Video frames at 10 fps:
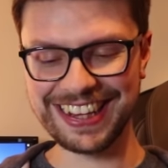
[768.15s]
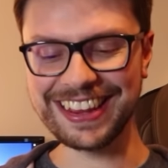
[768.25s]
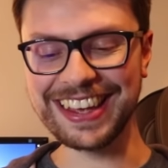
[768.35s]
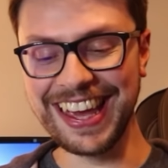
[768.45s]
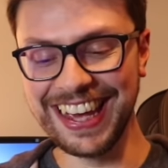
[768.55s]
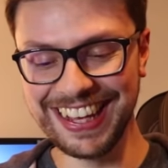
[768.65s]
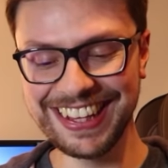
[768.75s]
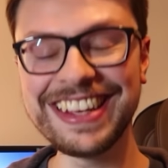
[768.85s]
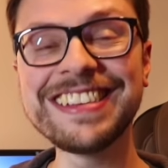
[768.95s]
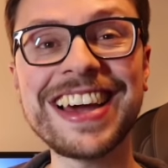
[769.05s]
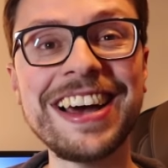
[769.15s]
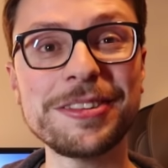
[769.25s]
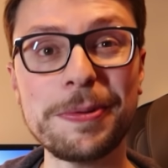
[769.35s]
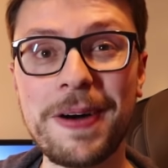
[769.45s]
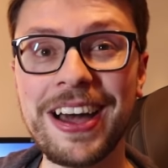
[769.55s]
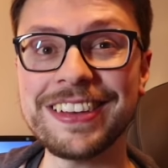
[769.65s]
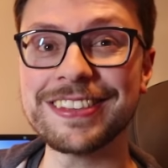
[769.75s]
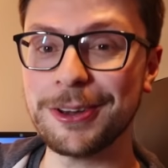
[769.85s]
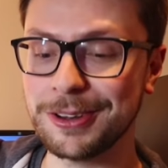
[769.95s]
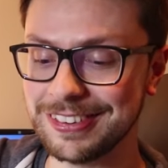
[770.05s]
These guys are the Pyre
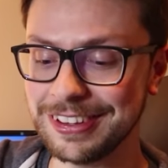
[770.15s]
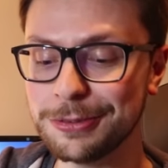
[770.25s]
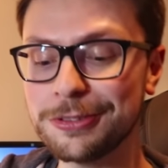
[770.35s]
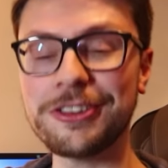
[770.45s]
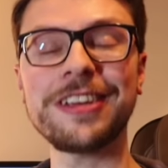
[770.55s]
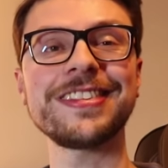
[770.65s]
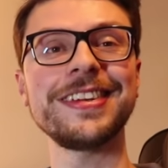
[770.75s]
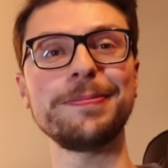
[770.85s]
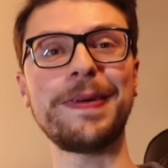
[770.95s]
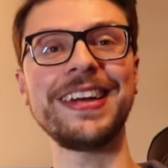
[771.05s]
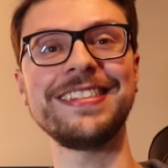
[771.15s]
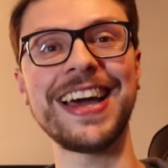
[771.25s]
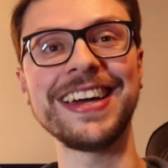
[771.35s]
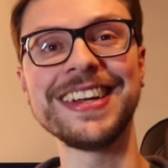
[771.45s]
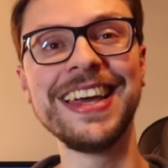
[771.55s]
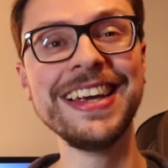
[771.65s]
Stokers, and these are suggested by Dan.